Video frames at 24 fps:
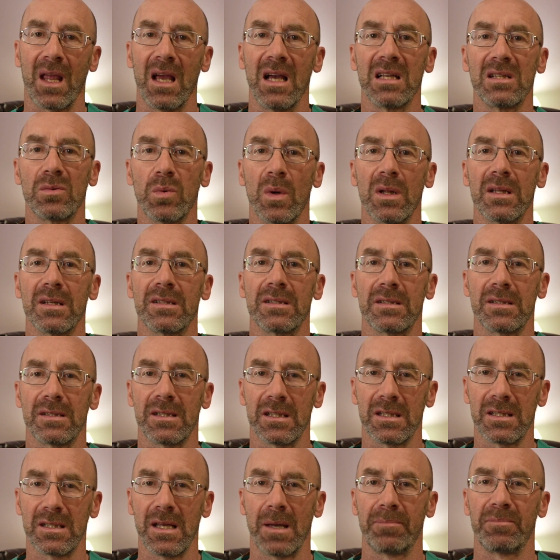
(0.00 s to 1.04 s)
as well as
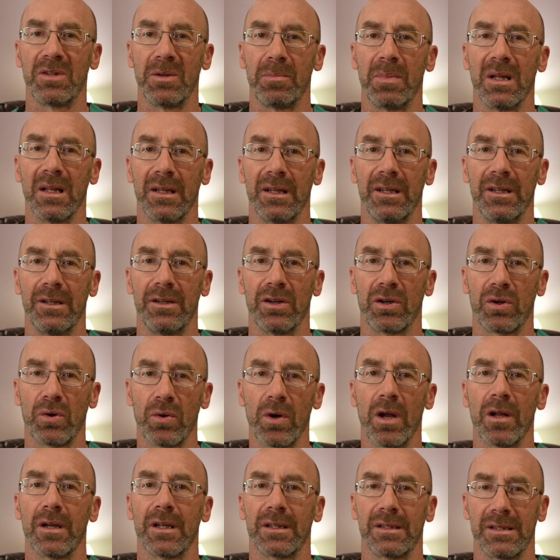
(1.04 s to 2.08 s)
susceptibility to
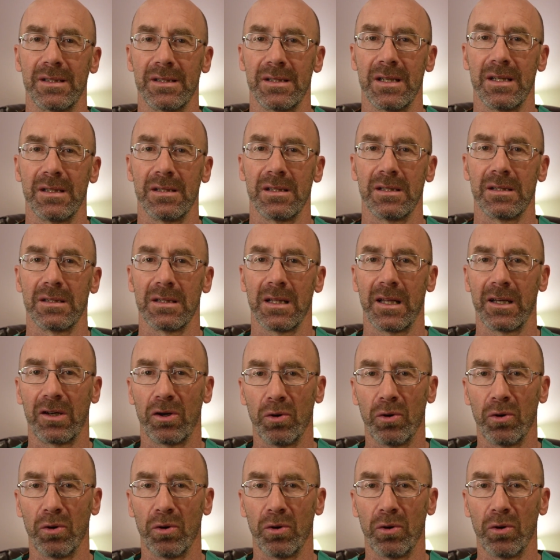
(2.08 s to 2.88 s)
chronic diseases like